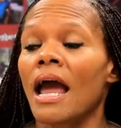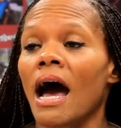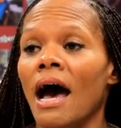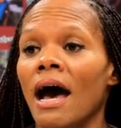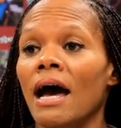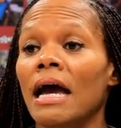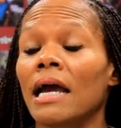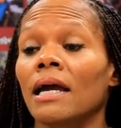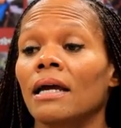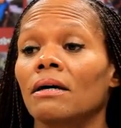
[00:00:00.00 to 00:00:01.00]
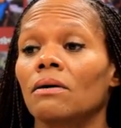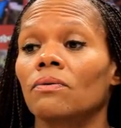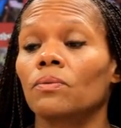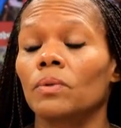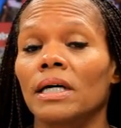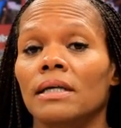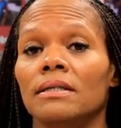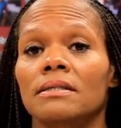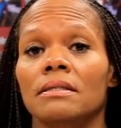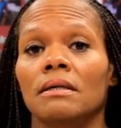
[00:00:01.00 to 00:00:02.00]
I
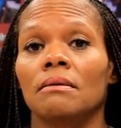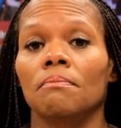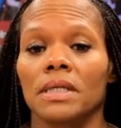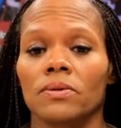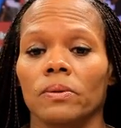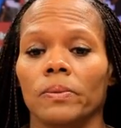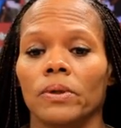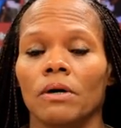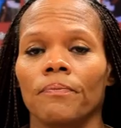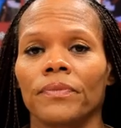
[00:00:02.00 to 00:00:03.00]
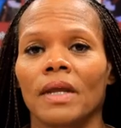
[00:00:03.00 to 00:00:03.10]
was miserable.